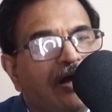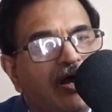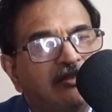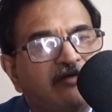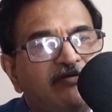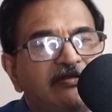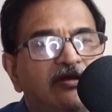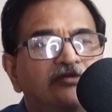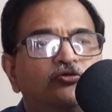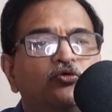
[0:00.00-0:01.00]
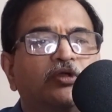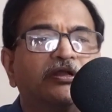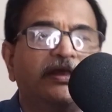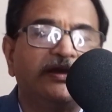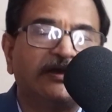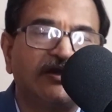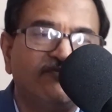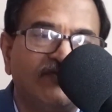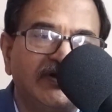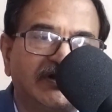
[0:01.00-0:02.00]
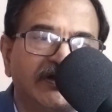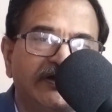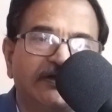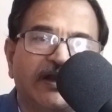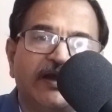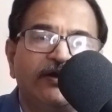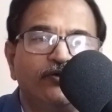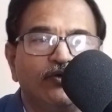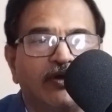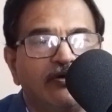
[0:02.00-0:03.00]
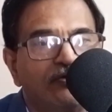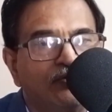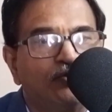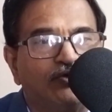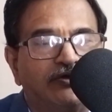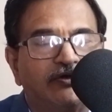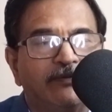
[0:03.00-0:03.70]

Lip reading: Otherwise also you can directly filter it and you can use it.